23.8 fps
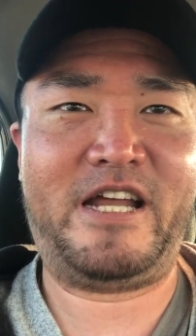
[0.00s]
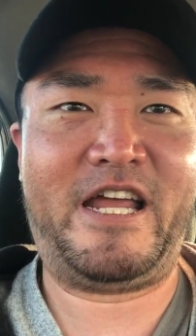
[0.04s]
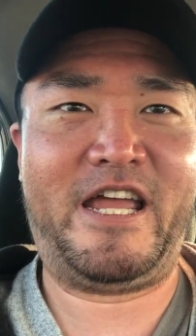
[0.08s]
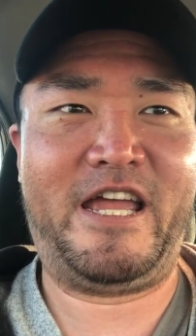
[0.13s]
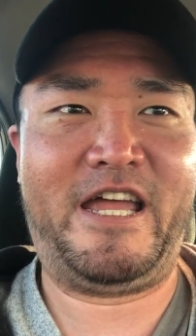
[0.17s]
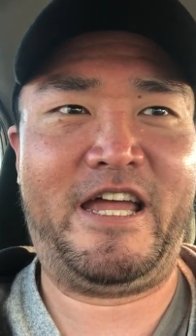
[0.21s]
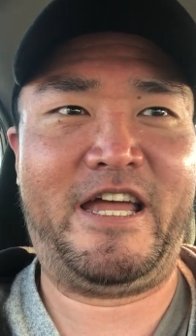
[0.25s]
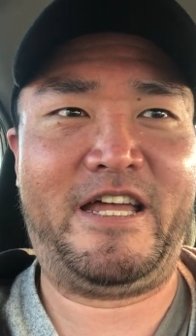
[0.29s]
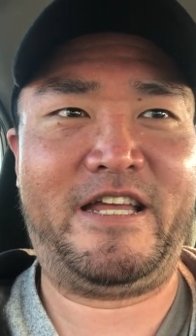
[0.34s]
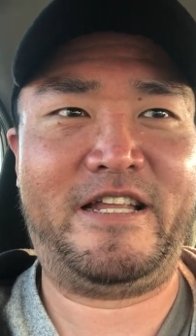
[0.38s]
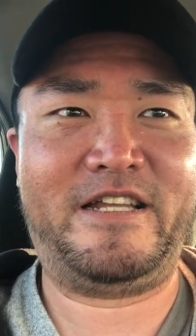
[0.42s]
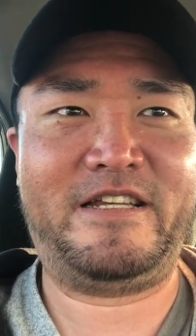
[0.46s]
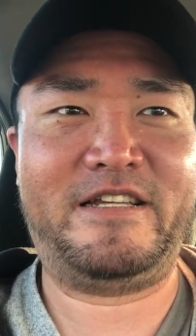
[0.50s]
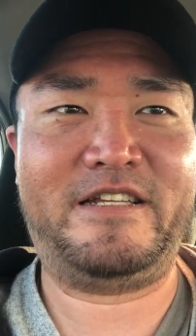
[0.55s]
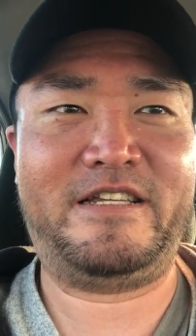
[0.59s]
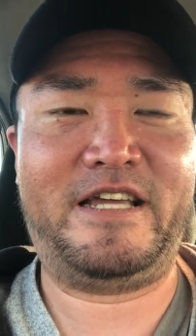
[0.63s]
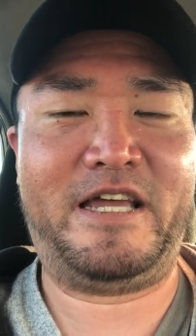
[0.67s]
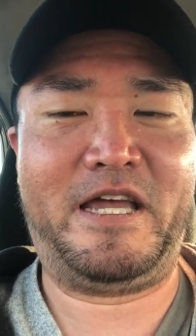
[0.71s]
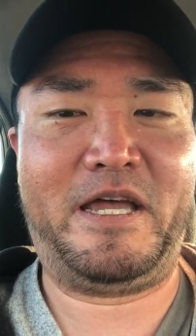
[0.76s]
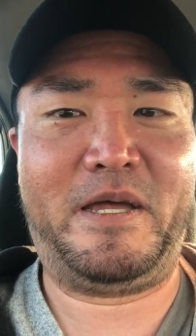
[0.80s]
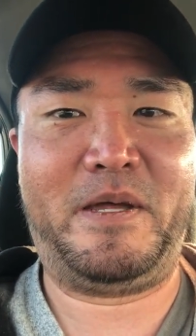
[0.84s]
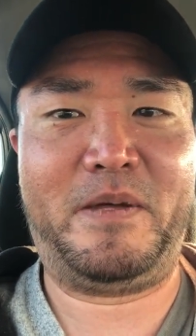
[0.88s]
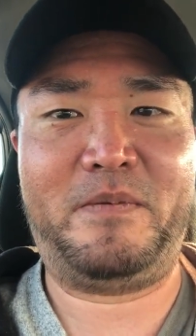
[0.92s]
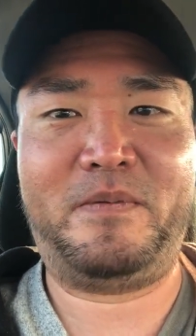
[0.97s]
And
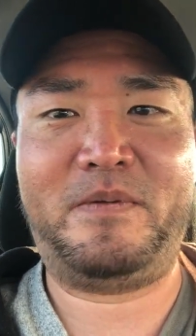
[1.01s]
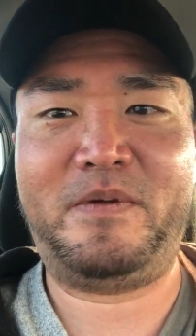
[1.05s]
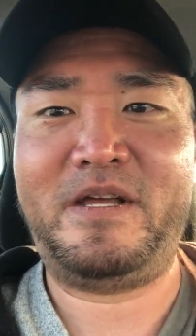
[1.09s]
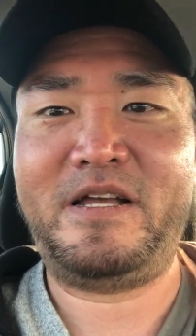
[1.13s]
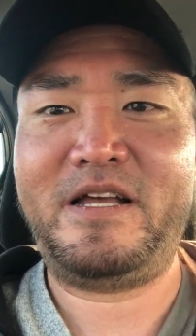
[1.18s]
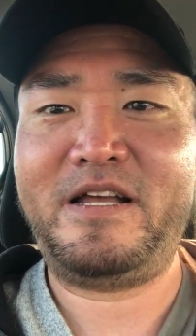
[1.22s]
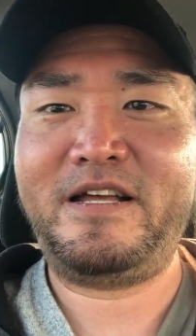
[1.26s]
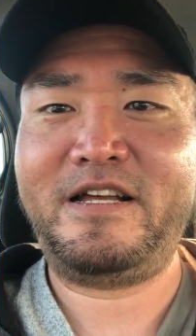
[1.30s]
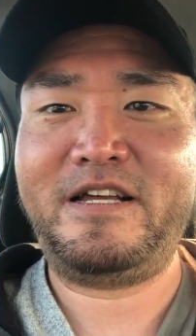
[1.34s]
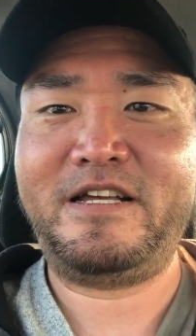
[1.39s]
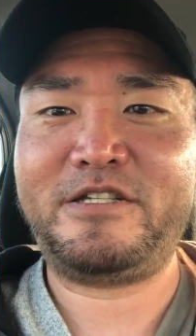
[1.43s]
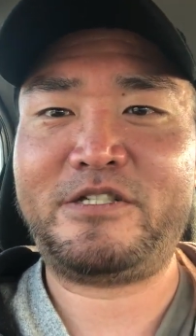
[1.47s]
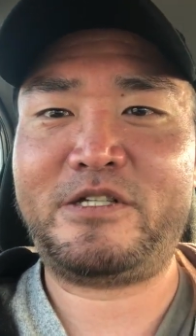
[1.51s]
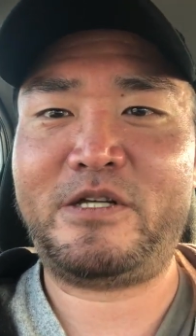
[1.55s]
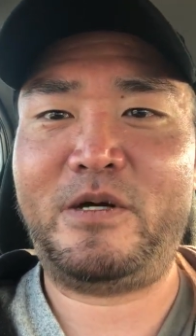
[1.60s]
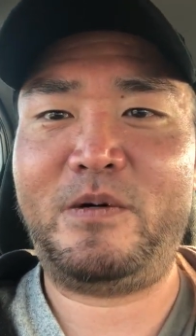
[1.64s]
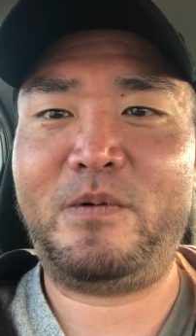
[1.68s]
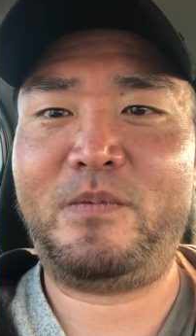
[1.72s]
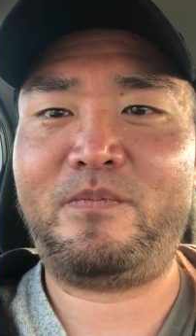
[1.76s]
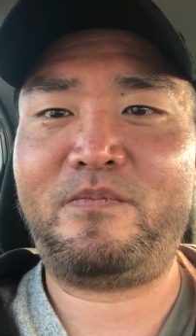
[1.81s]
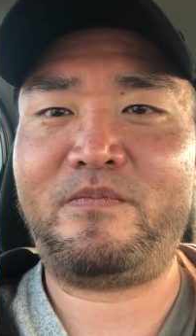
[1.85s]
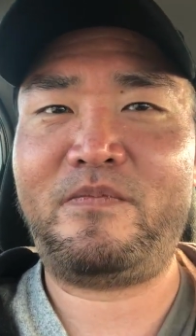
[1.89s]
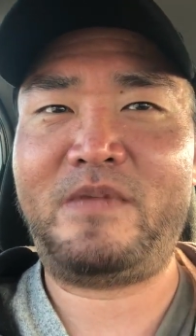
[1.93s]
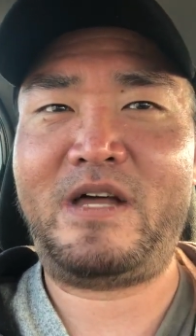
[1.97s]

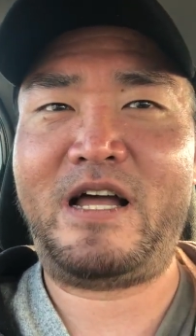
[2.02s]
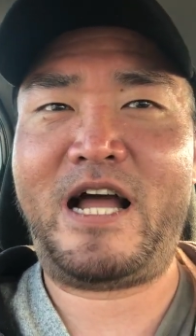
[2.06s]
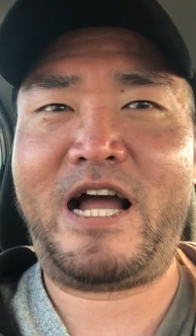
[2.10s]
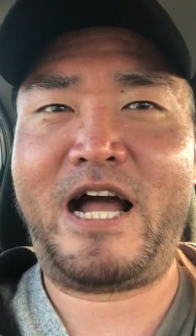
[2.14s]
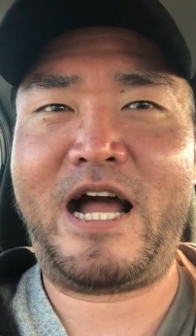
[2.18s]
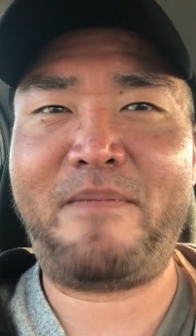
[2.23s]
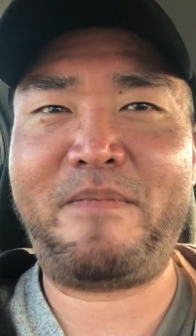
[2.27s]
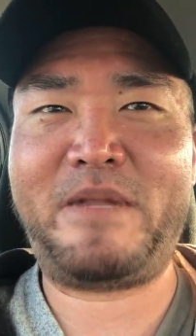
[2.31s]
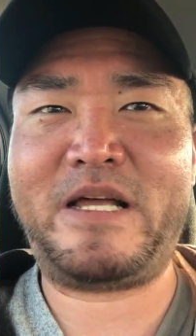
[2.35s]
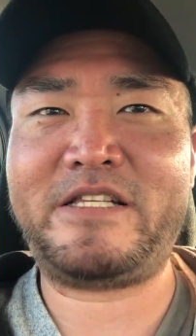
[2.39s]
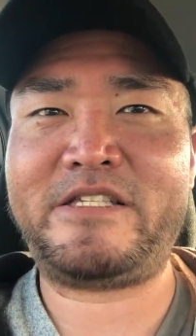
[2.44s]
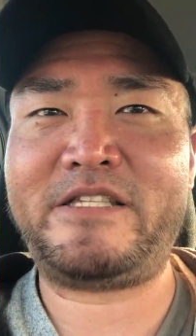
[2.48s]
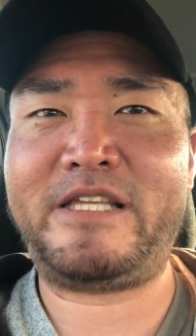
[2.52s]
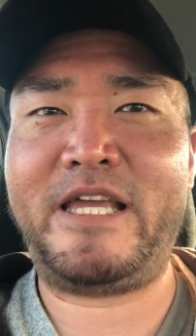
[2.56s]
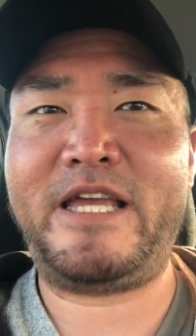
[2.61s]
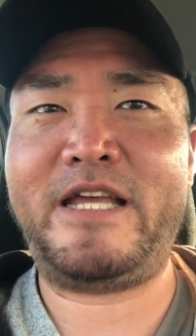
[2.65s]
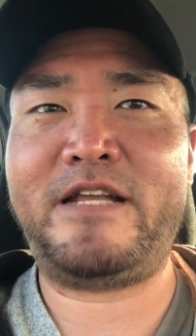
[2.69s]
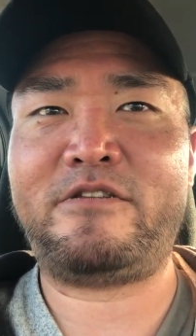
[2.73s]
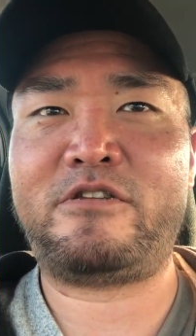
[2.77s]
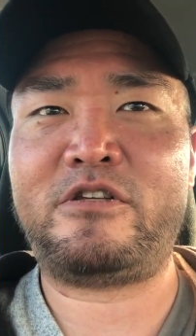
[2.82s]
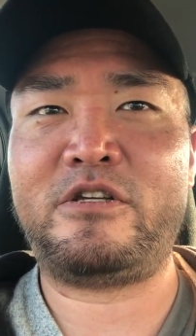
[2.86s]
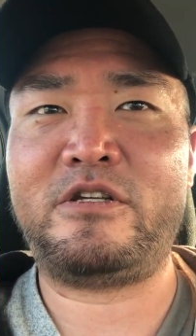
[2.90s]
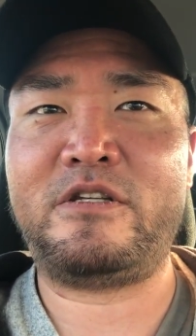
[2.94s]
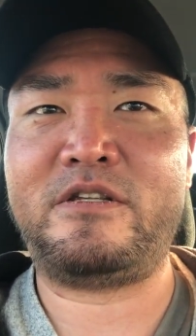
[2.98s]
so I'm not
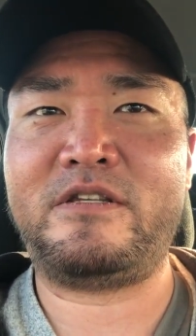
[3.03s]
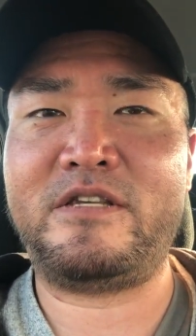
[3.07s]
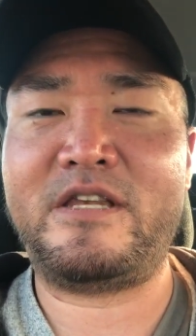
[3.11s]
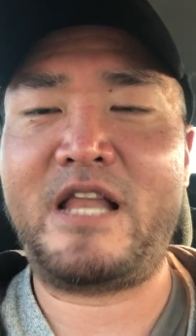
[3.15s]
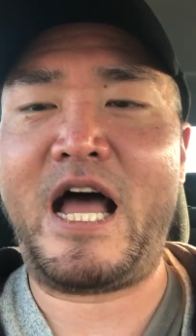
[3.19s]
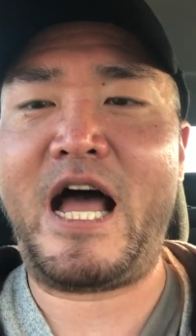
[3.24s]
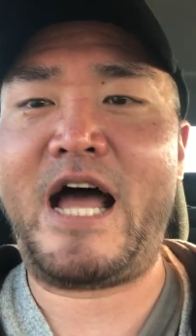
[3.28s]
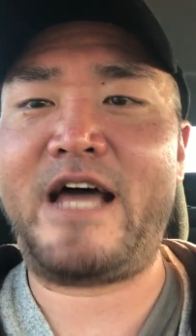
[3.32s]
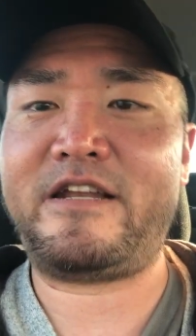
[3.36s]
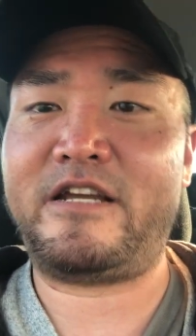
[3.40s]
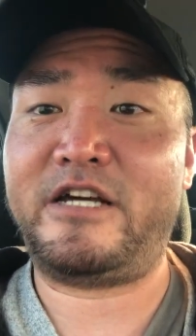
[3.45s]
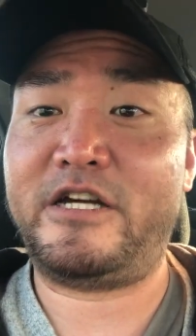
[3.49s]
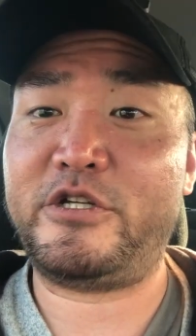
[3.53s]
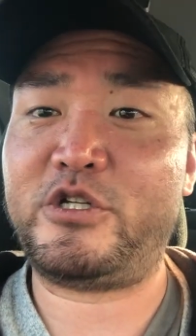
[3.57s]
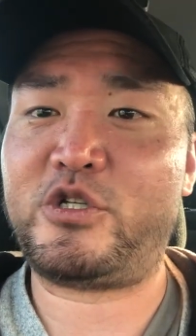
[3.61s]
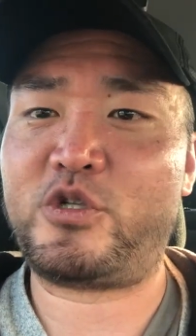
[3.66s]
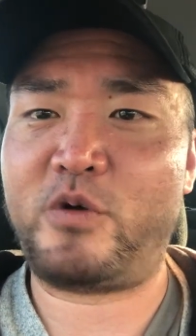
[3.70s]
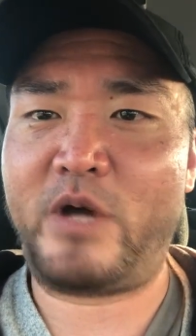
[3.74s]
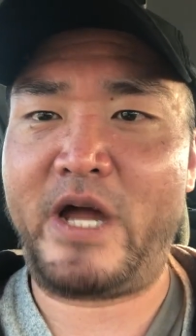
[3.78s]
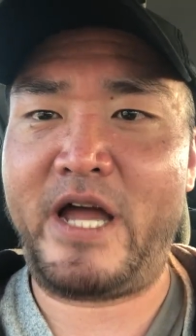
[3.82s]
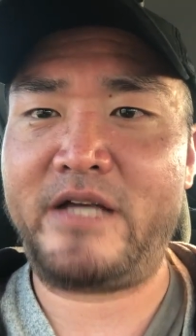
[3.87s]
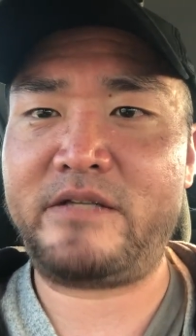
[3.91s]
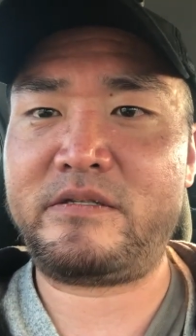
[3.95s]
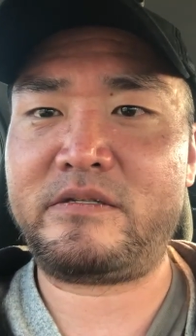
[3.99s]
saying to not
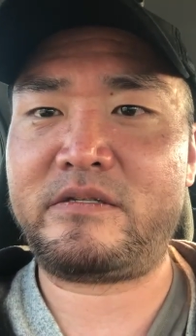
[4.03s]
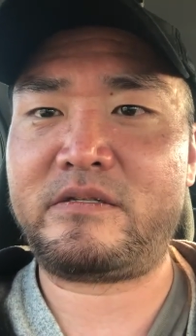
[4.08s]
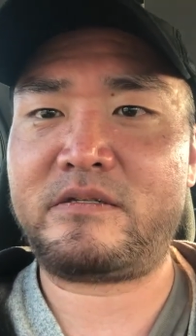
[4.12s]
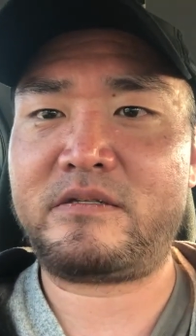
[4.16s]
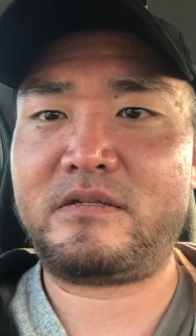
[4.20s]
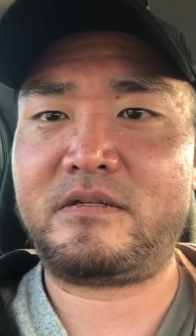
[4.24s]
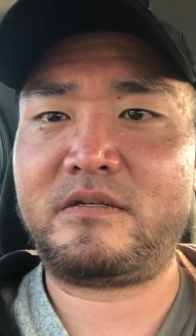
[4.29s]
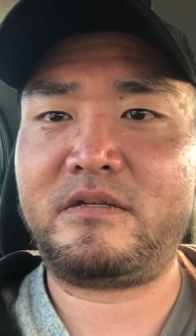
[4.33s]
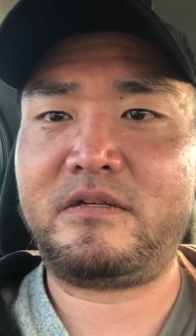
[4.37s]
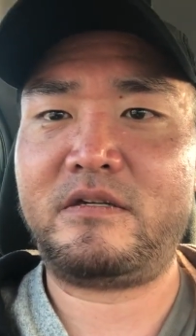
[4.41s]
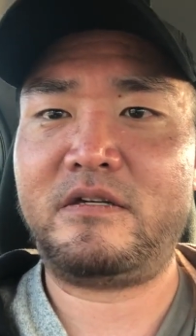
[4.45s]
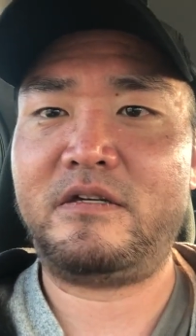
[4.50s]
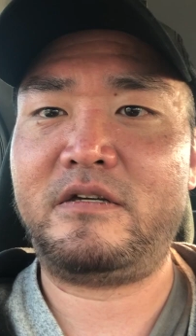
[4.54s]
address,